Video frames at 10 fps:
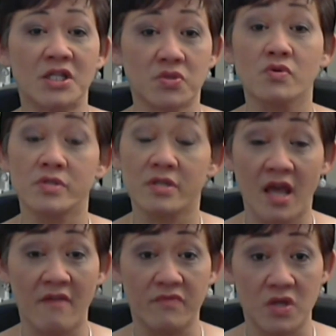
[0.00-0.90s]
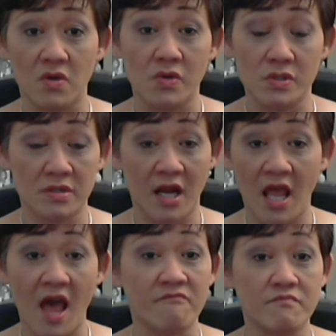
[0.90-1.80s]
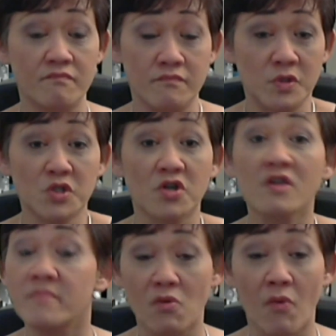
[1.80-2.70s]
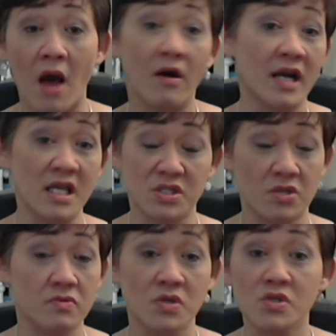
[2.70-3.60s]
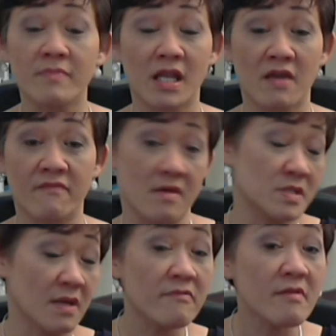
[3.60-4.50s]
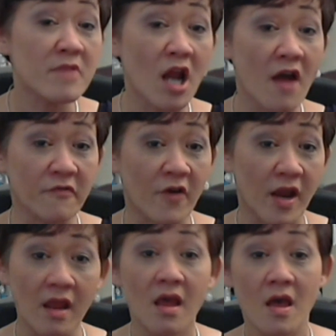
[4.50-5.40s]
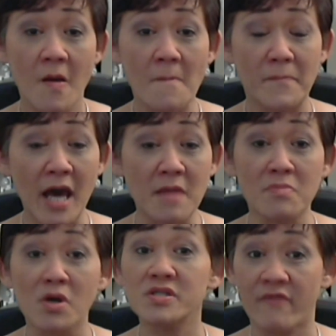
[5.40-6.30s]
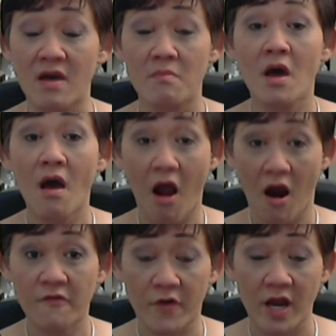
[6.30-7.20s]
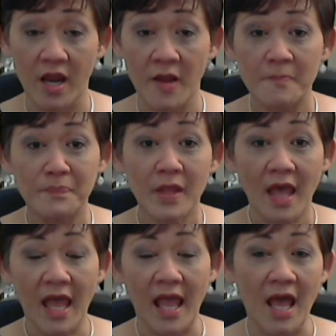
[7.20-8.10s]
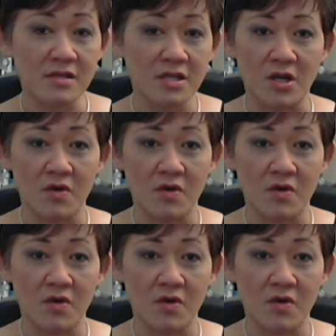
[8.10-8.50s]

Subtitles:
tools that I have used that have served me well, and I still use many of them. Some of them are not free, but most of them are free. And